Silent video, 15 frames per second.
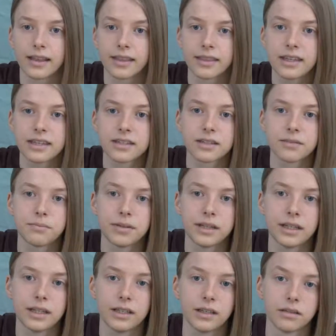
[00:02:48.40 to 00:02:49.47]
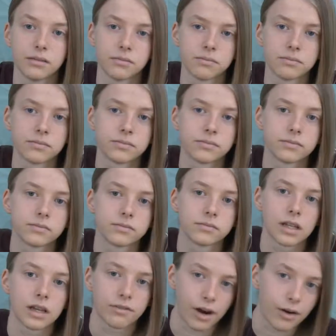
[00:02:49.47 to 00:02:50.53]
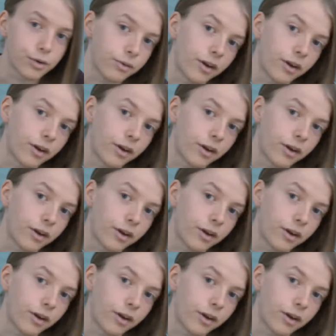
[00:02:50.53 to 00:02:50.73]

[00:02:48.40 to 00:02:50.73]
these can be very,